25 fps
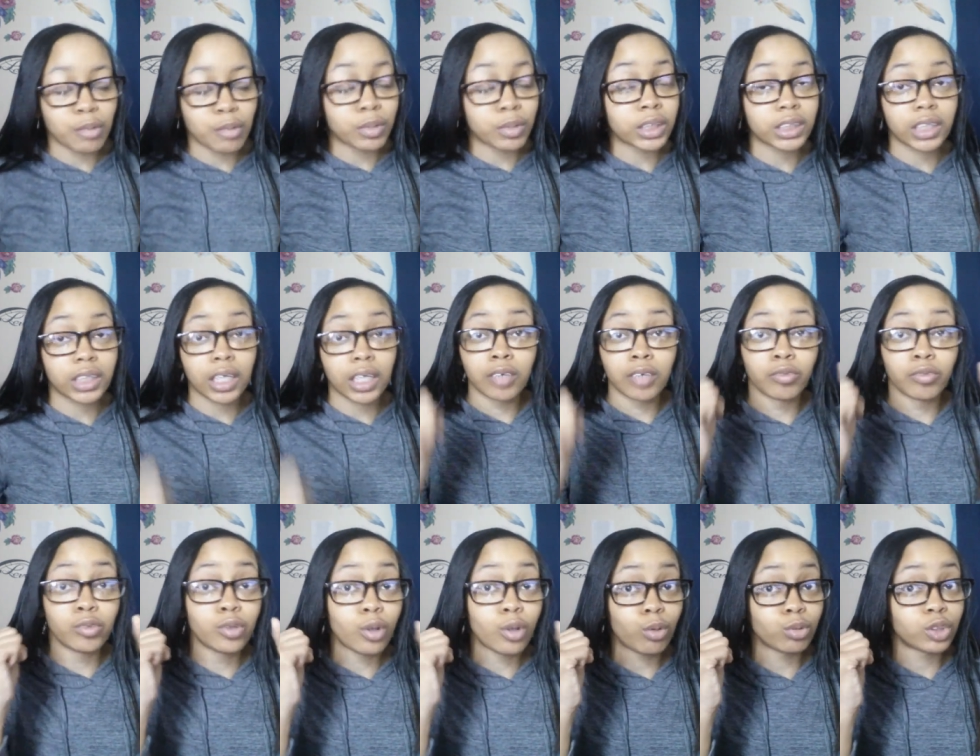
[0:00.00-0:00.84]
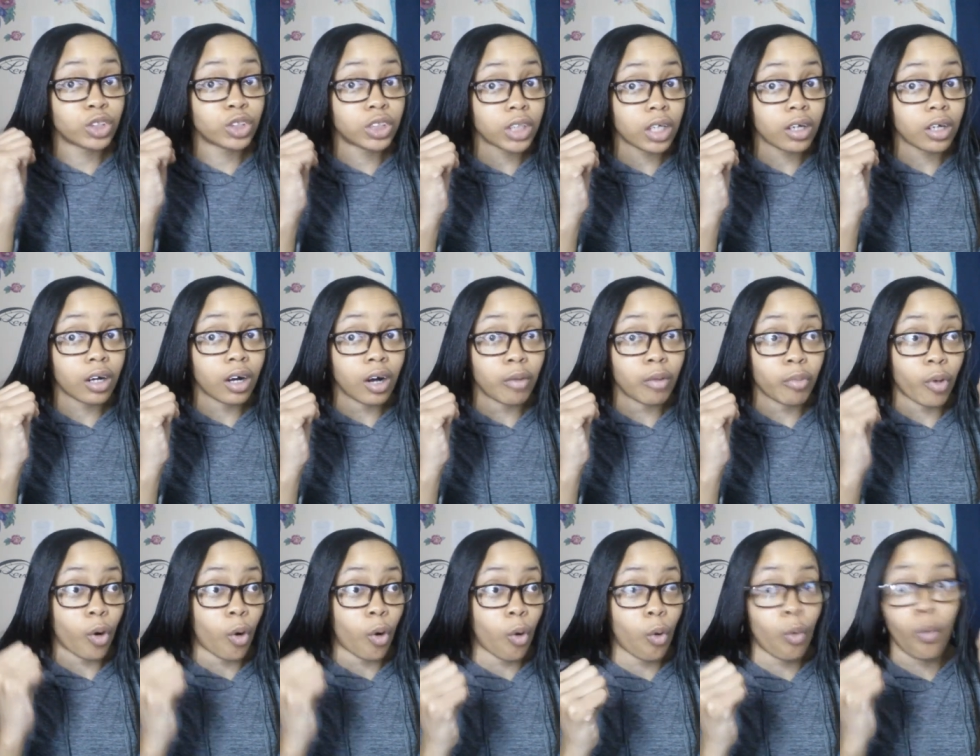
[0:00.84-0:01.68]
And I'm just like, if you don't shut
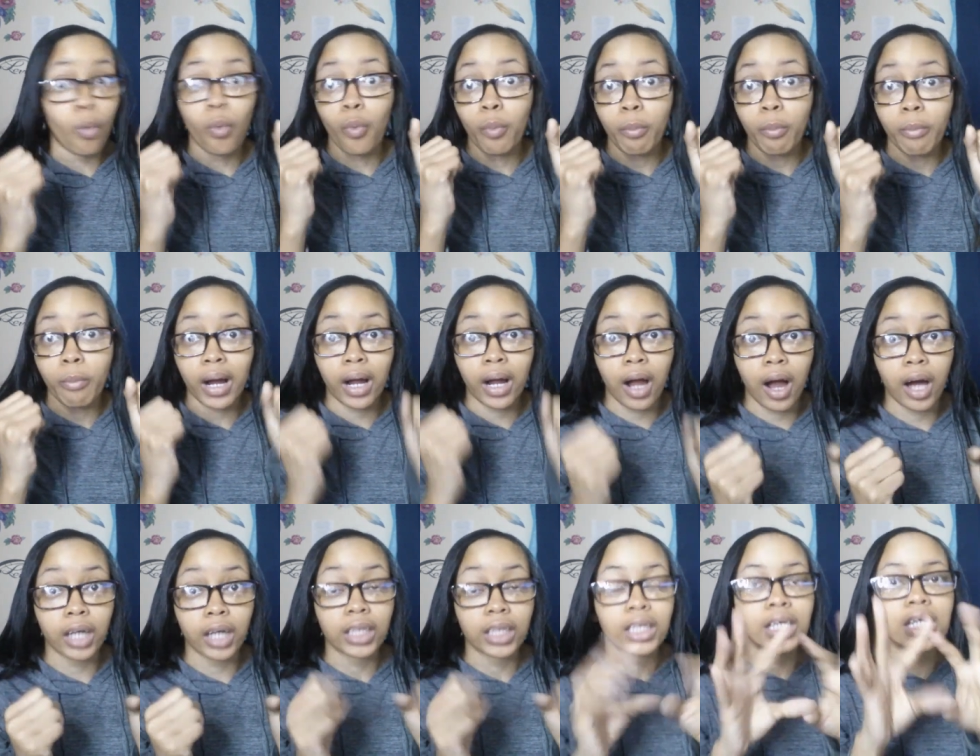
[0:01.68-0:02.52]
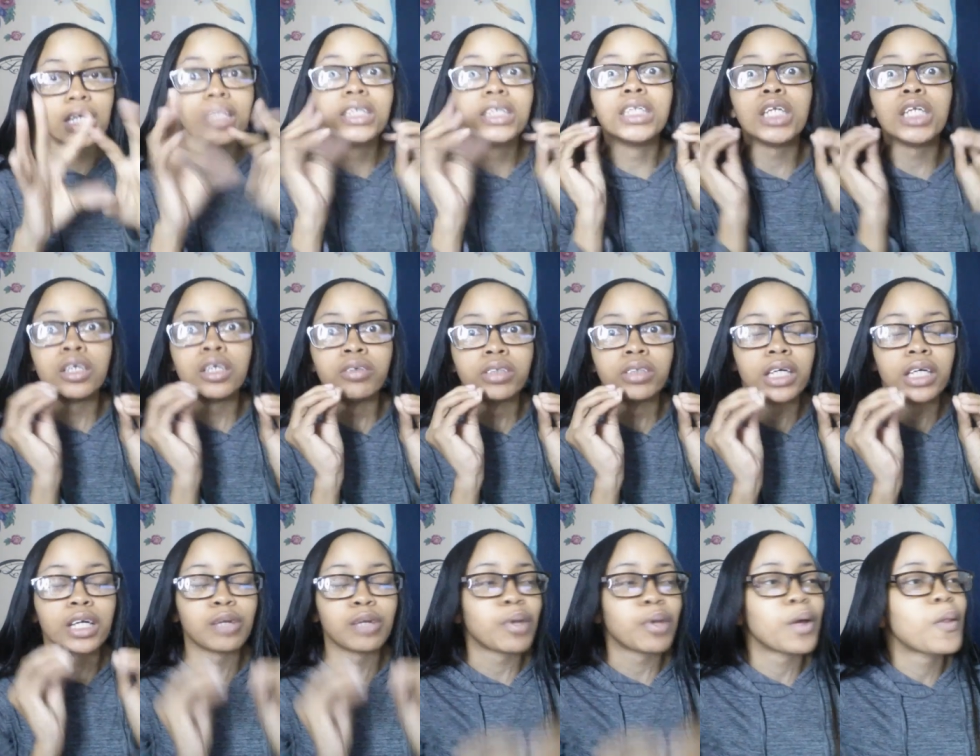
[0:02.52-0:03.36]
up, oh my God, he's
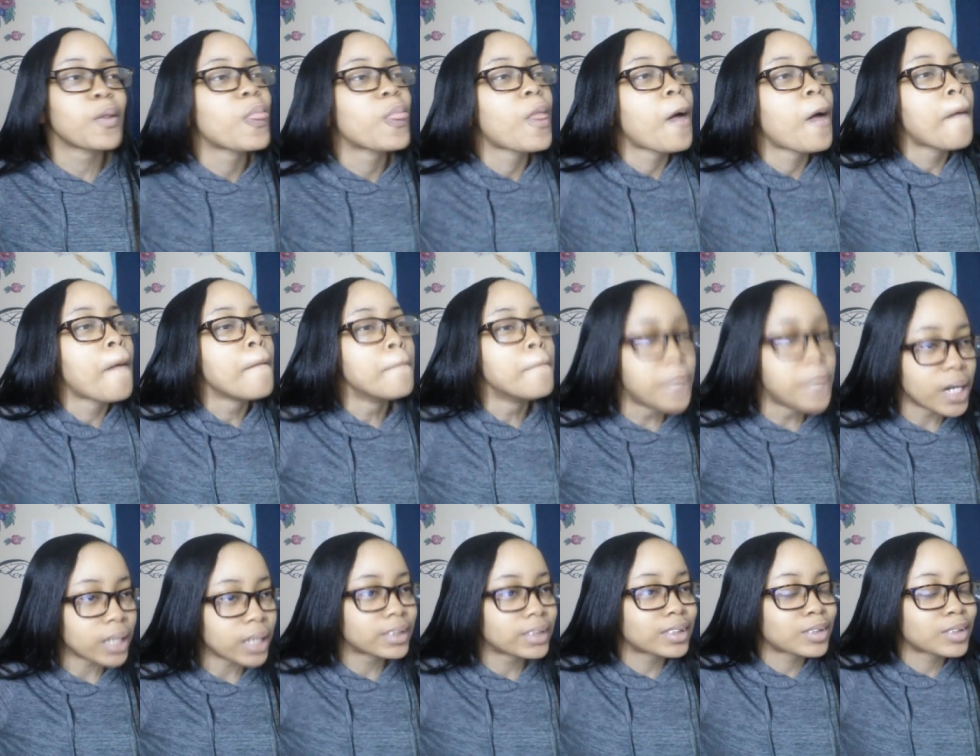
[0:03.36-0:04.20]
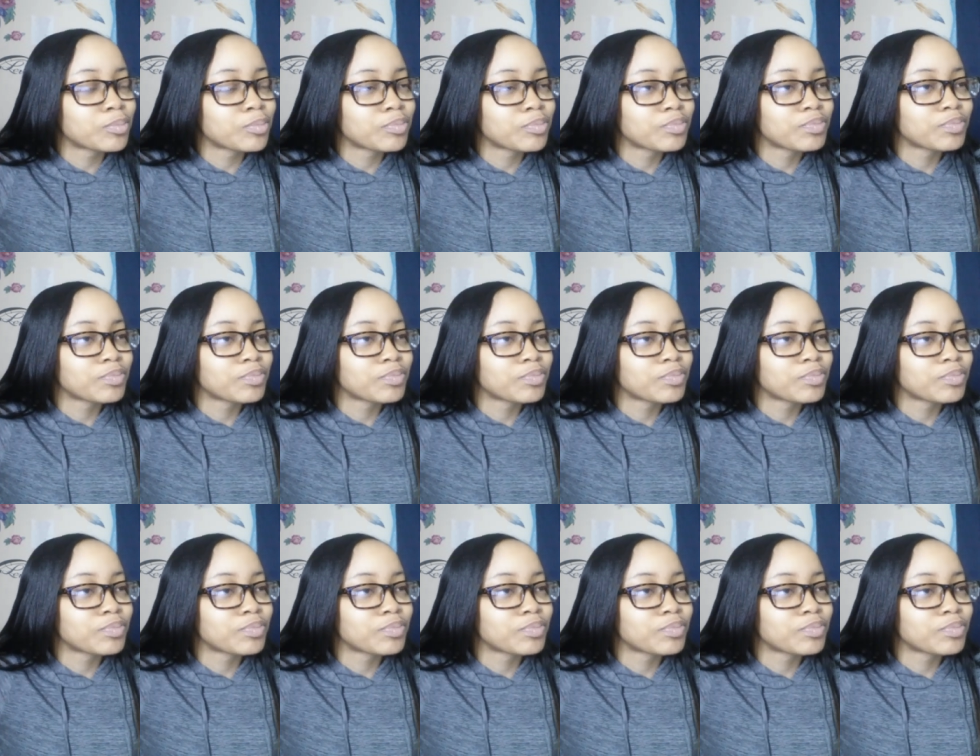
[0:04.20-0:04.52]
irritating me. But